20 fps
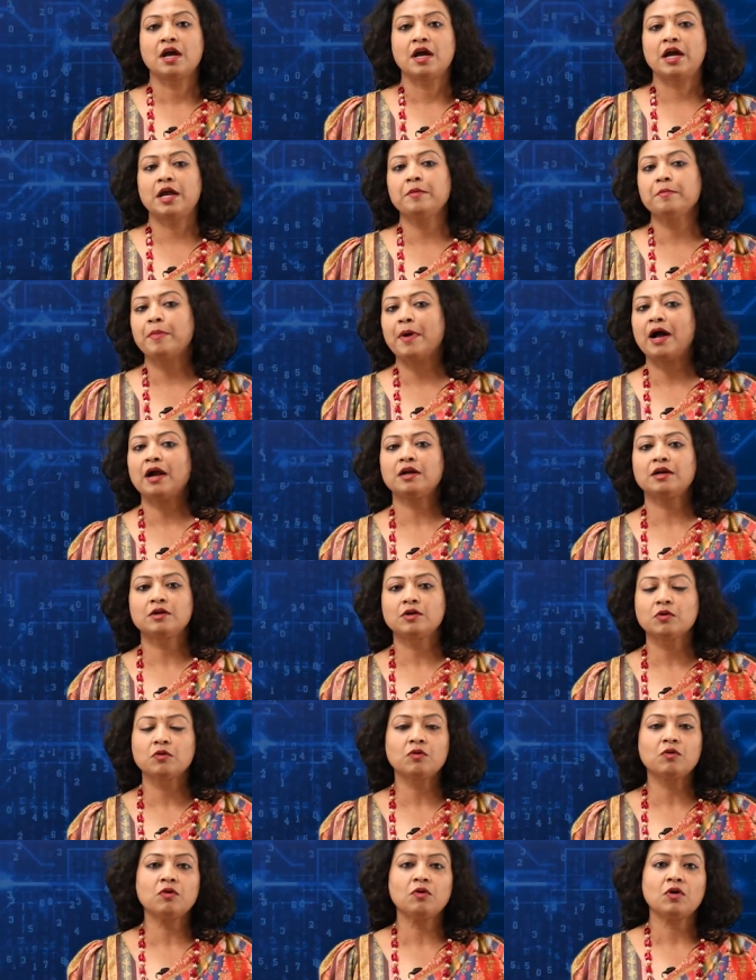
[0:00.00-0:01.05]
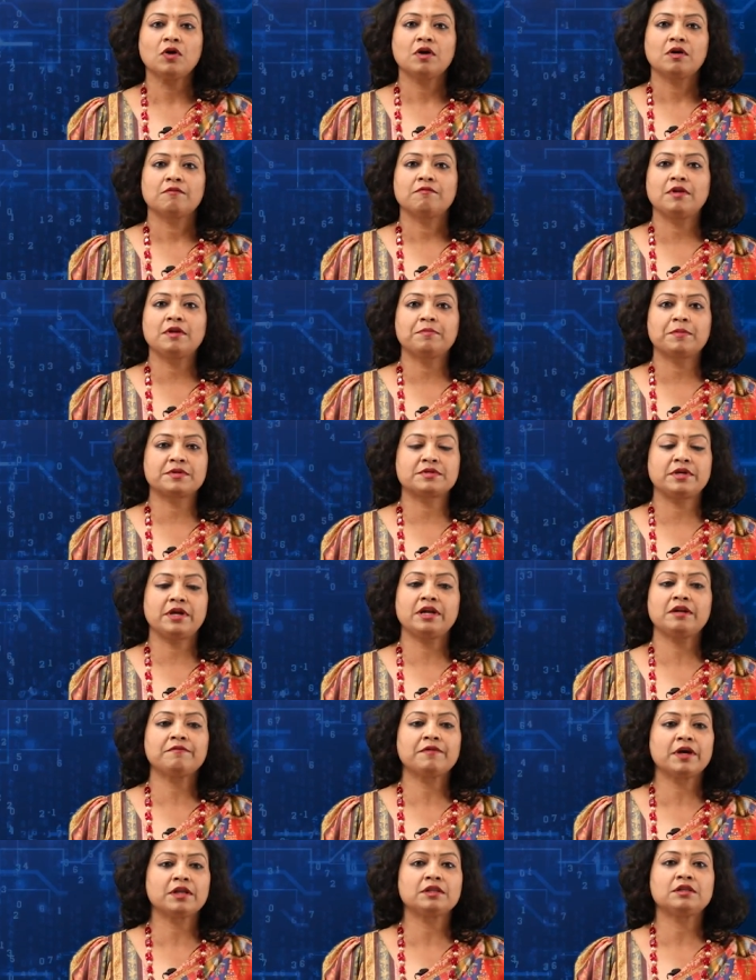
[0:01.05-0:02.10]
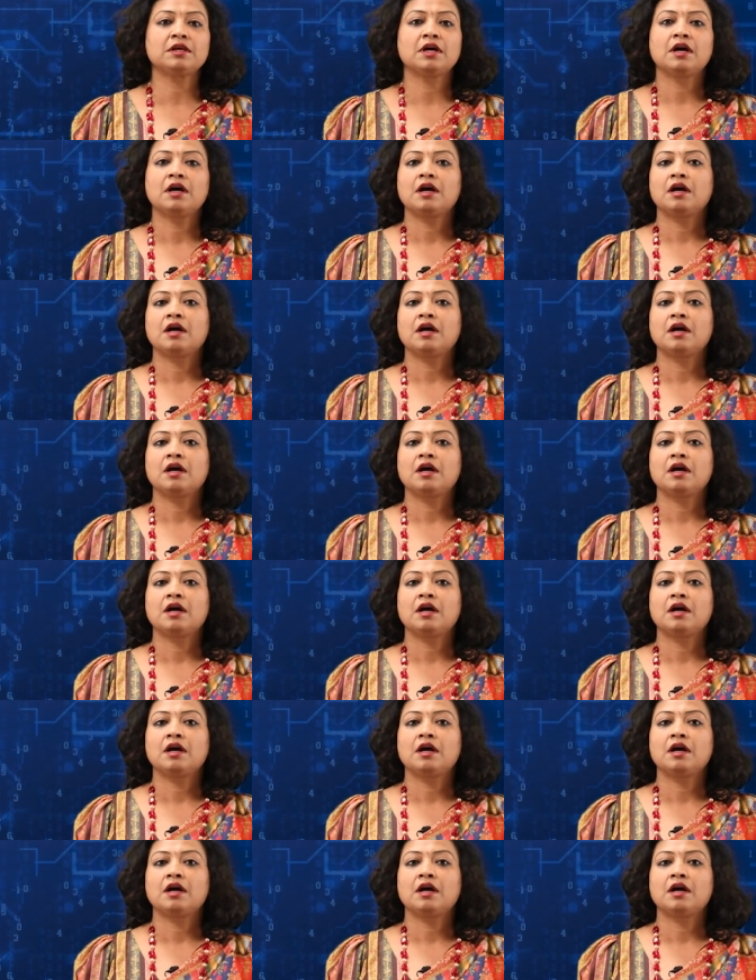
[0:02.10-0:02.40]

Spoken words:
In part two, we'll proceed with